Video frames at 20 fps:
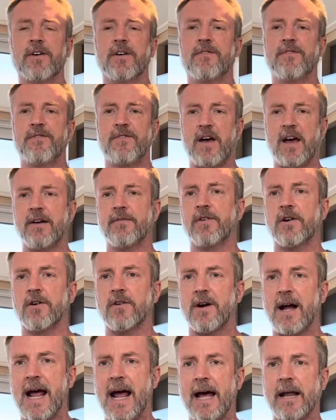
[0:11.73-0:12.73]
a
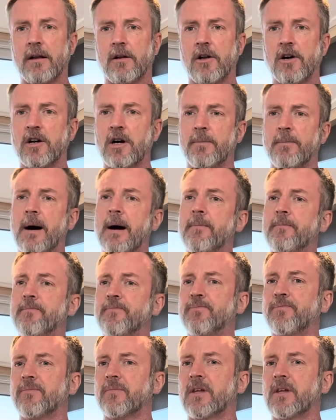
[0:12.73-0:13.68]
favor and look him up.